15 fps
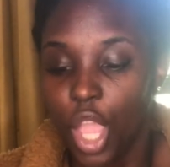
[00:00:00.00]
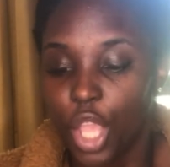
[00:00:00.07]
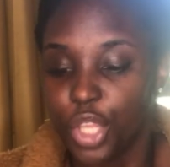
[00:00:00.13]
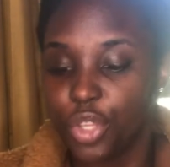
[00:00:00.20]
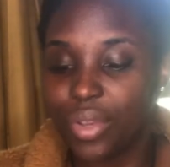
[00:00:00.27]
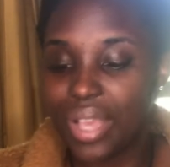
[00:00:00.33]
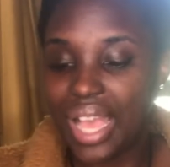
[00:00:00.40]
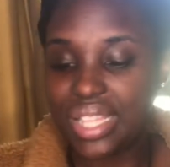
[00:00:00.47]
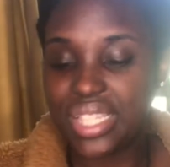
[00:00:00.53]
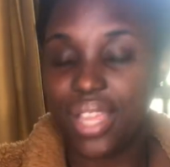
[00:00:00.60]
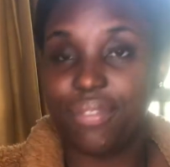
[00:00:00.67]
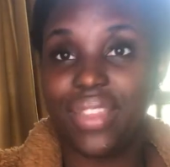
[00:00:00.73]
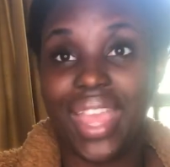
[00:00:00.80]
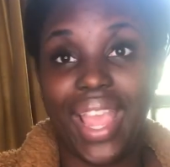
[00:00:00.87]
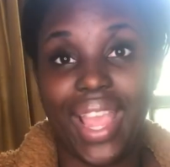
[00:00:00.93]
You guys
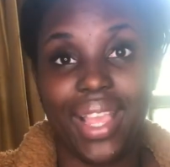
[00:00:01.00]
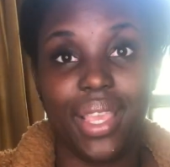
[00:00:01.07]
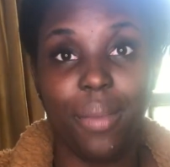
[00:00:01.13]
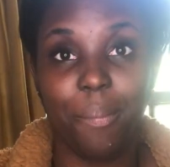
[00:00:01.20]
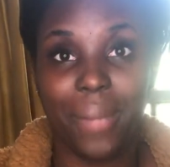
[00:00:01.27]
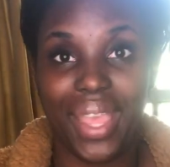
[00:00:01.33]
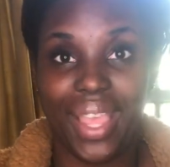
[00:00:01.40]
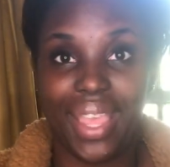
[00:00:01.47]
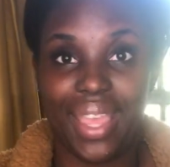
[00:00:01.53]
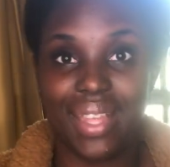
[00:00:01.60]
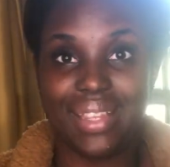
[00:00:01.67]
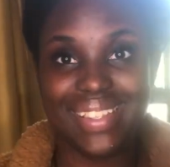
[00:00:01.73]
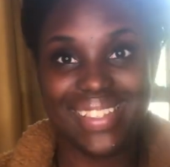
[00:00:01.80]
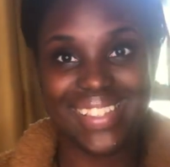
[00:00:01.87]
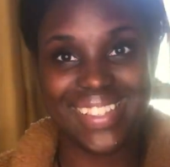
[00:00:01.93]
have the Hanging
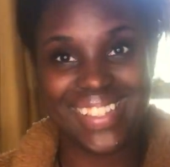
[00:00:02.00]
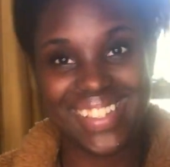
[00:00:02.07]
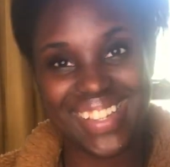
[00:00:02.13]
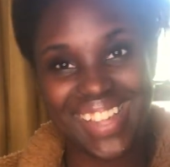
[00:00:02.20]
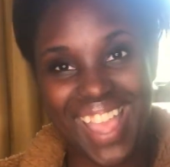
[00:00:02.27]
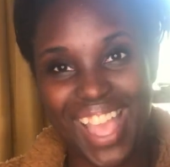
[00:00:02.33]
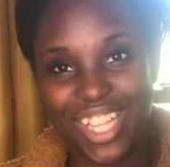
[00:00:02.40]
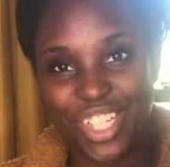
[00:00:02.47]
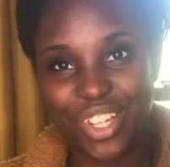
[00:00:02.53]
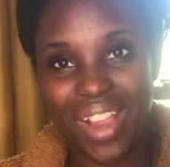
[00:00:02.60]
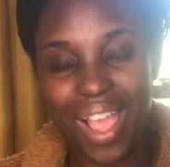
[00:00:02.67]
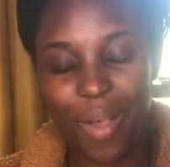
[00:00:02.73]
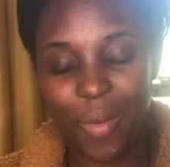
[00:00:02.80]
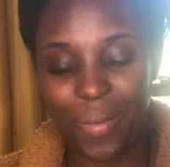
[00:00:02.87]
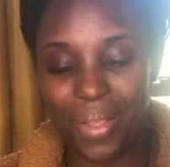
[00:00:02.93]
Man as your
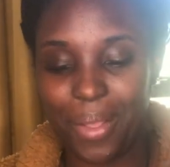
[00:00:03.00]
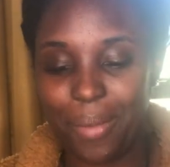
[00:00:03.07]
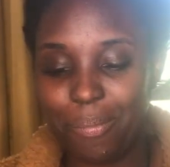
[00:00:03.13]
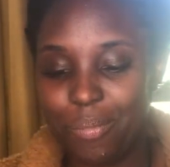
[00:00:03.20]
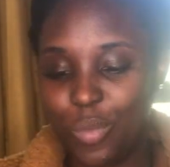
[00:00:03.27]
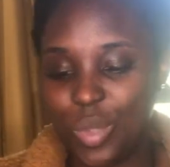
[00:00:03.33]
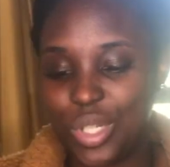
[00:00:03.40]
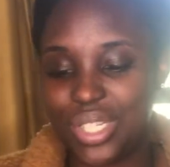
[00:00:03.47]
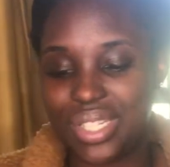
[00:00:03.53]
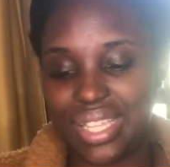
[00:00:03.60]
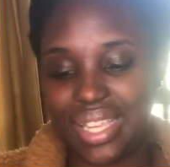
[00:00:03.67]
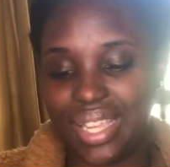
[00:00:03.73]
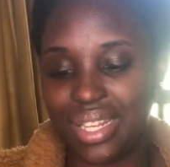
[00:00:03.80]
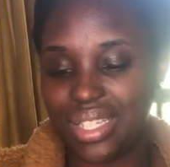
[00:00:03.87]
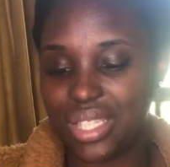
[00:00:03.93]
outcome, which is
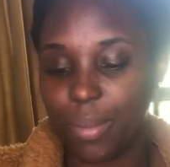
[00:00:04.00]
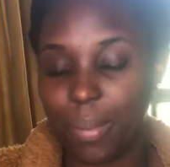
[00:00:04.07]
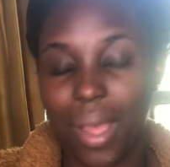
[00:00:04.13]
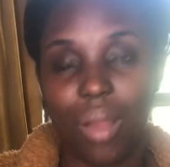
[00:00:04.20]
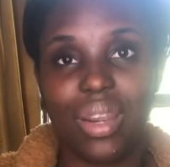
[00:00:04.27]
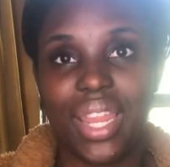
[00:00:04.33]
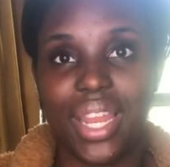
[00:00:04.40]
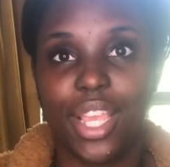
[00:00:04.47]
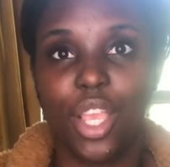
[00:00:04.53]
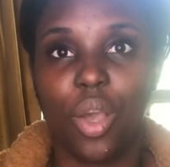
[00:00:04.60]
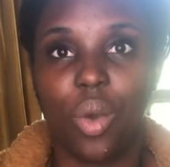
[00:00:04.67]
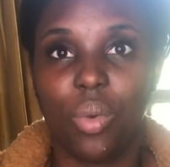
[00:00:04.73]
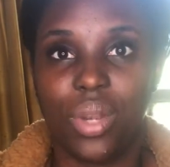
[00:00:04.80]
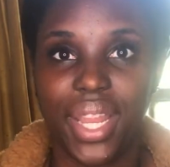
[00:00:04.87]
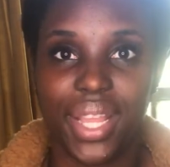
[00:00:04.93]
again, it's about letting
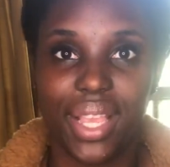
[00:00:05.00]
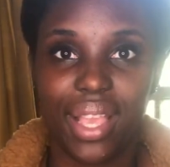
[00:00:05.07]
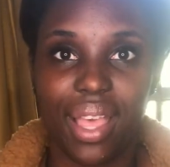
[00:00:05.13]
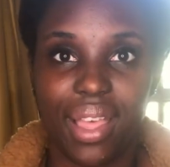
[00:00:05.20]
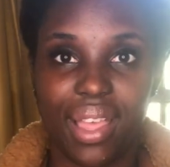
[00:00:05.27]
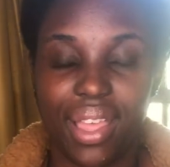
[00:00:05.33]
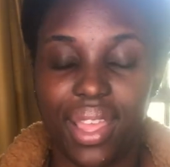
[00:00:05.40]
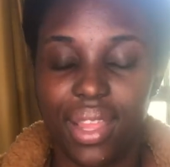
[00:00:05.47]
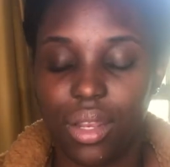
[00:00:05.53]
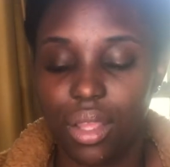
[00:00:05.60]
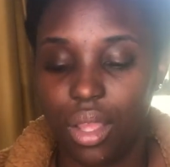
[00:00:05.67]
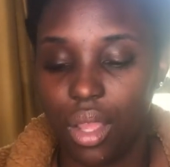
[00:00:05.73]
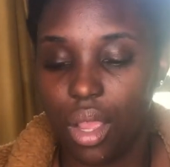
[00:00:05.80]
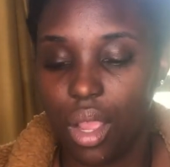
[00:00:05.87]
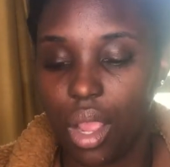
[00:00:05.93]
go, letting God.
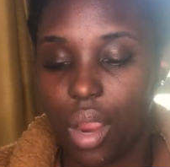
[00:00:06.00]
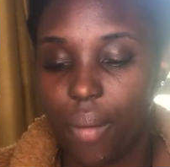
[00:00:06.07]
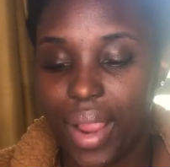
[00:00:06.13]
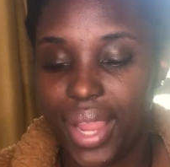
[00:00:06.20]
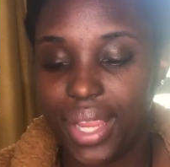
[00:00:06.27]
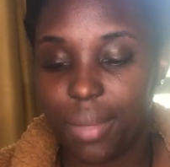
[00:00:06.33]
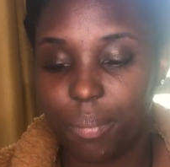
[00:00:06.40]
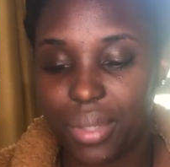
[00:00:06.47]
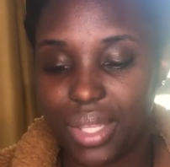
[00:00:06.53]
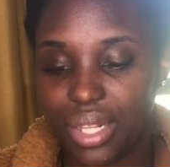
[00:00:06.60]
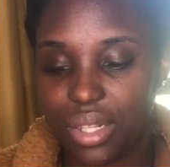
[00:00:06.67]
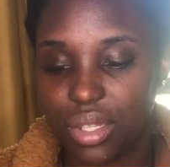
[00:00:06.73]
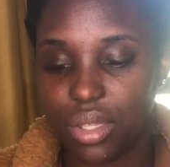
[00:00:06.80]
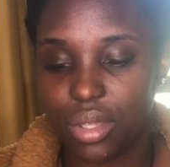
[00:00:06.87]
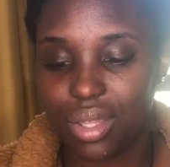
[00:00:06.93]
All right, but
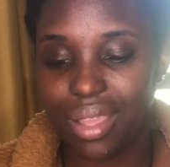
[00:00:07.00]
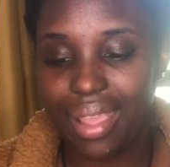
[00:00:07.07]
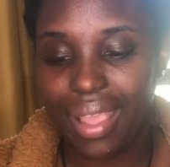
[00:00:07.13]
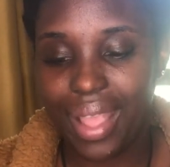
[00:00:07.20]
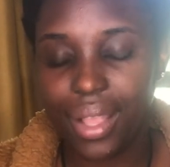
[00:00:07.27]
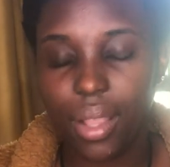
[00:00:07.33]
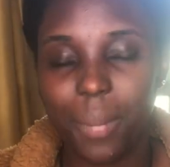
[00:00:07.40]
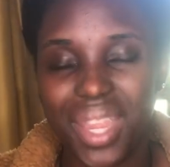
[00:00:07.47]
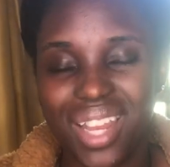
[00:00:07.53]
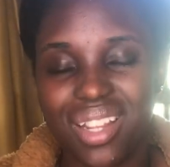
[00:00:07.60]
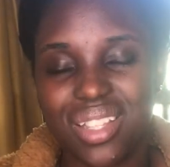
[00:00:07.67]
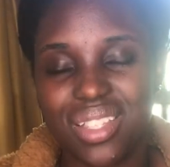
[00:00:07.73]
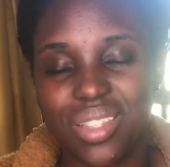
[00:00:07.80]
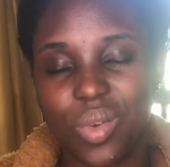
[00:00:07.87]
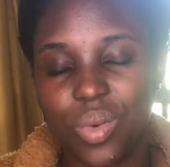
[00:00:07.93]
the Hanging Man
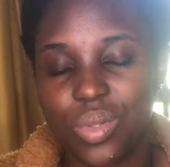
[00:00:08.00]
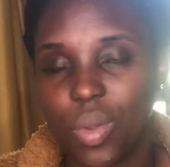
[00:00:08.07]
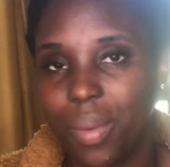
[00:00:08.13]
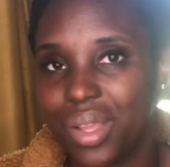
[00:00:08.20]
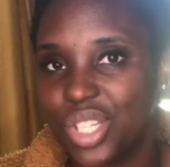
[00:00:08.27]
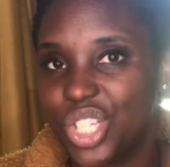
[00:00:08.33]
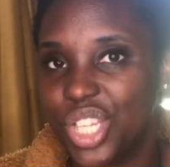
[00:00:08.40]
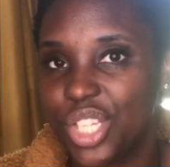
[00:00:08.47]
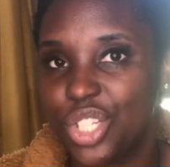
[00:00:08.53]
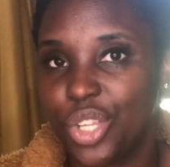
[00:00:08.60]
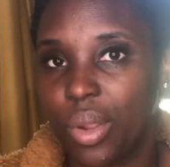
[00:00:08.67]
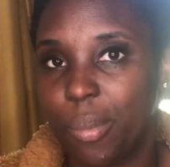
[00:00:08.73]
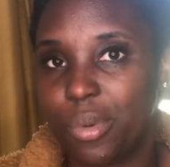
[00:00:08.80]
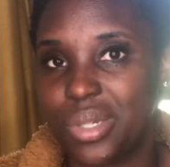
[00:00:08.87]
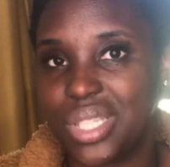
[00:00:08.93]
is also about changing
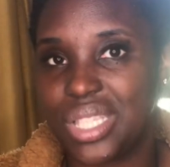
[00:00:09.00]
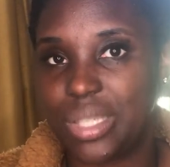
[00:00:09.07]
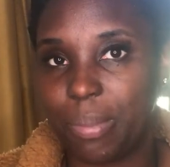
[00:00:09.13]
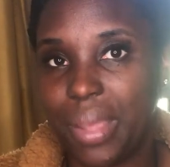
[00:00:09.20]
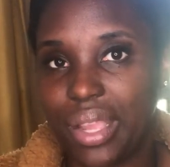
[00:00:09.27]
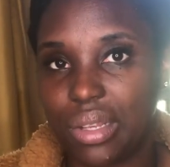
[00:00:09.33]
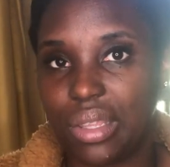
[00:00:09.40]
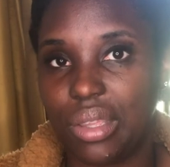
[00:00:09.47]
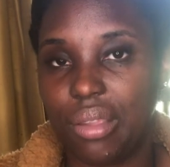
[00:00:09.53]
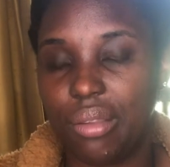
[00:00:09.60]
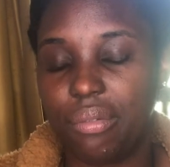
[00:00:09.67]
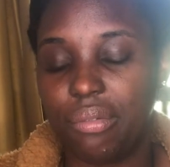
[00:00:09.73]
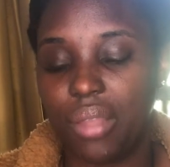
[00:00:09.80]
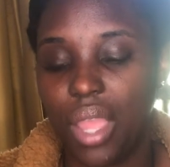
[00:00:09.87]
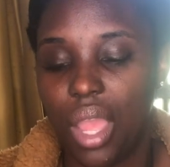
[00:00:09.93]
your
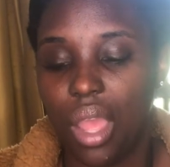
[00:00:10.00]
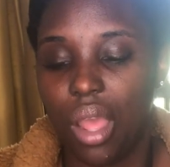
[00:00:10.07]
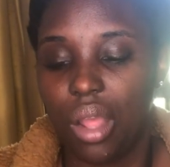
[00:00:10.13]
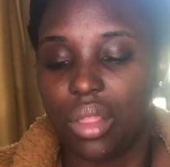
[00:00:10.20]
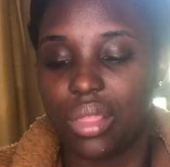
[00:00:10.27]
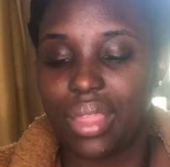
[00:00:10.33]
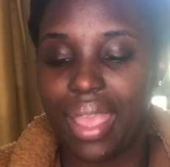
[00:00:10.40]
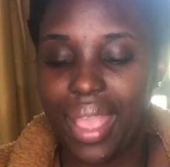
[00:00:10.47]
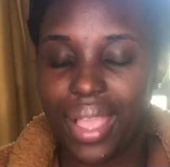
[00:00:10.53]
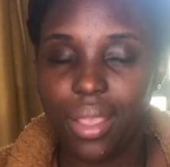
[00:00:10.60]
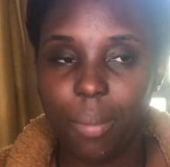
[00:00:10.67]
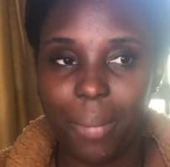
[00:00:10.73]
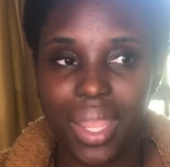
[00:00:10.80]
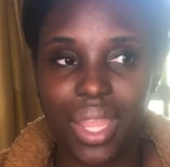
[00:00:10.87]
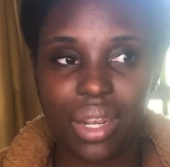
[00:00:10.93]
perspective. The
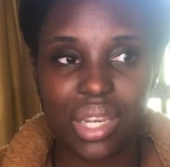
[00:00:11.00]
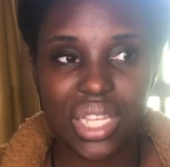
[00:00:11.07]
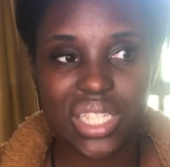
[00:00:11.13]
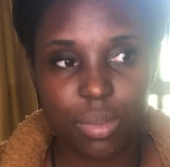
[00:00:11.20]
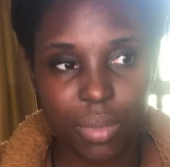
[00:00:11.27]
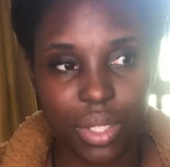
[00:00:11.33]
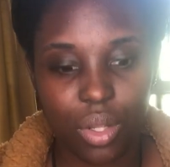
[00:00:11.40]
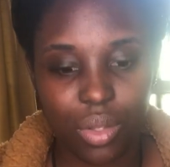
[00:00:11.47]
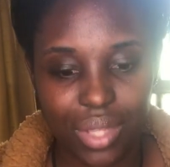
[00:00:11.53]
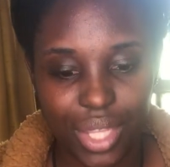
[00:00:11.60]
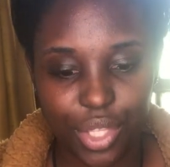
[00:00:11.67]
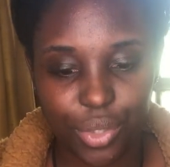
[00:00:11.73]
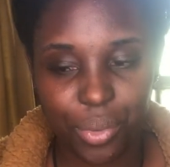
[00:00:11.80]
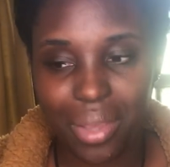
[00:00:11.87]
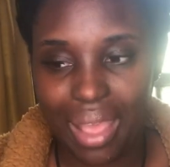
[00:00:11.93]
Hanging Man lets me know that
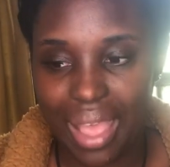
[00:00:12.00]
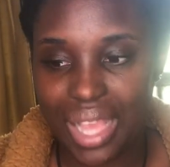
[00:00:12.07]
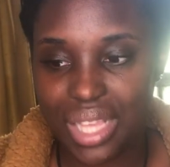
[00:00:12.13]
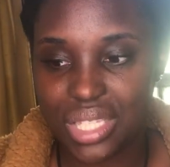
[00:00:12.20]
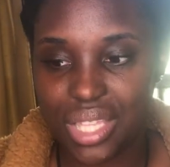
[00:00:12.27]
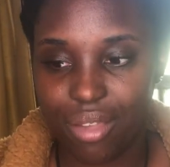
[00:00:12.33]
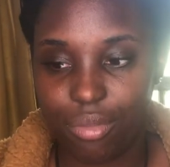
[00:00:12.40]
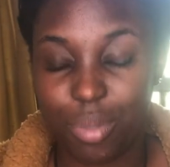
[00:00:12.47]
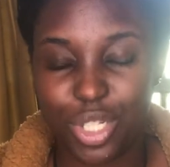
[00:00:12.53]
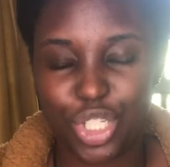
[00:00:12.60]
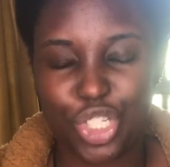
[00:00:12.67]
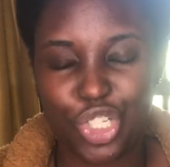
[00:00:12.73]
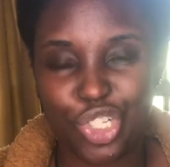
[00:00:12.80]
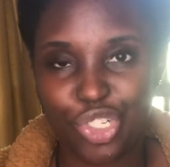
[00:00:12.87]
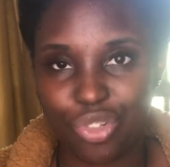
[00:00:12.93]
you guys have been
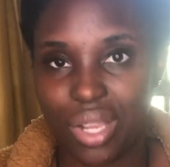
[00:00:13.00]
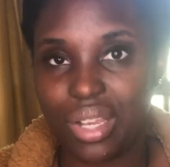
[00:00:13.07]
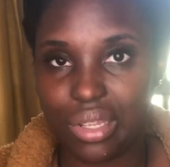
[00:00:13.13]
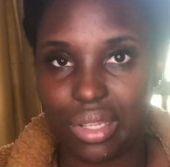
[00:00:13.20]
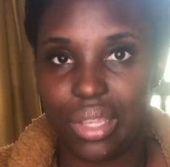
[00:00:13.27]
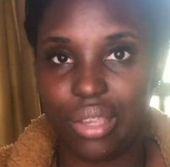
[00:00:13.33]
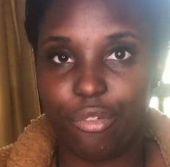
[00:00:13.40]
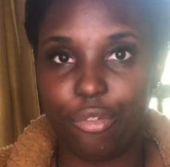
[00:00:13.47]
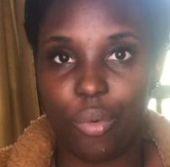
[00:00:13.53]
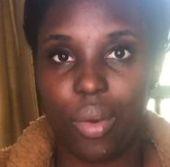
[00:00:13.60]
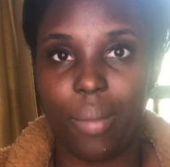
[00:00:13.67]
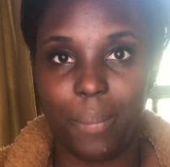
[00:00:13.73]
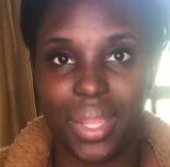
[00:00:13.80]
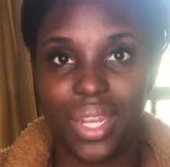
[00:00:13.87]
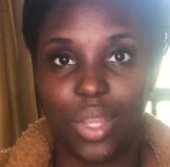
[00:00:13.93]
struggling for a
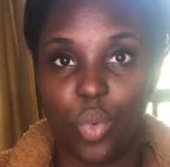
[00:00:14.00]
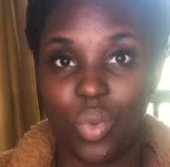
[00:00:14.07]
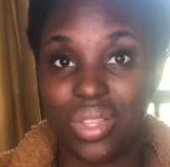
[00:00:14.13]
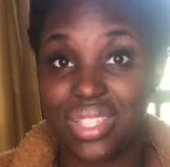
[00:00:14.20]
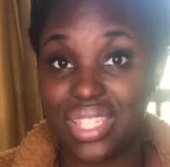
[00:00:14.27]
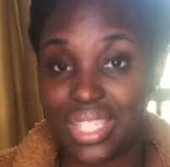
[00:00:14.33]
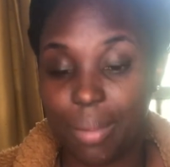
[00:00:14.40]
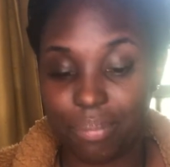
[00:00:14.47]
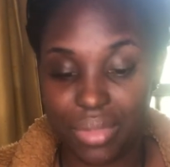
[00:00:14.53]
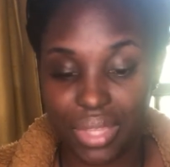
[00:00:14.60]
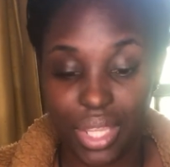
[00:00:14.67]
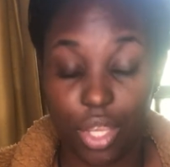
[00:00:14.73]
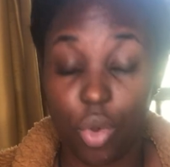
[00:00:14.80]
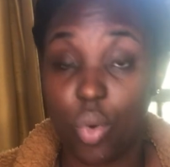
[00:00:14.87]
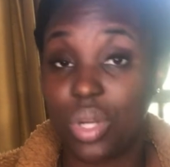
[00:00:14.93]
minute with
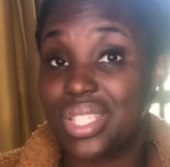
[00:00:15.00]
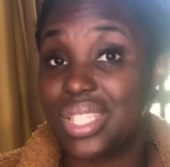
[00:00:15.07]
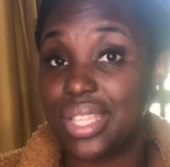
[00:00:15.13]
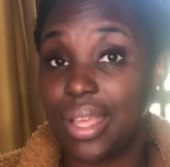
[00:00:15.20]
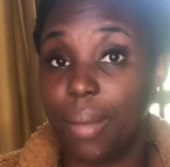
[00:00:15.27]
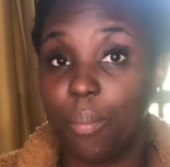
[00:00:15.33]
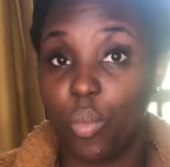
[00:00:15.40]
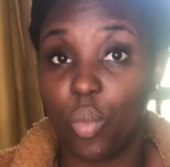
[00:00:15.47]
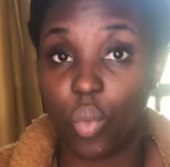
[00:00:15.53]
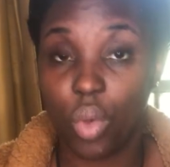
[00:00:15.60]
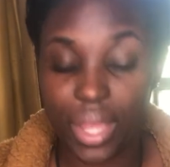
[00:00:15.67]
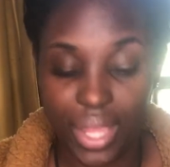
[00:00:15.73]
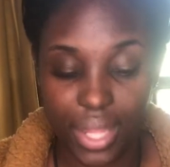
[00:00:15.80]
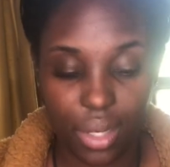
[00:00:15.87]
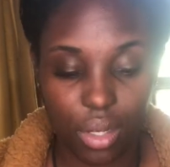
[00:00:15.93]
something or someone.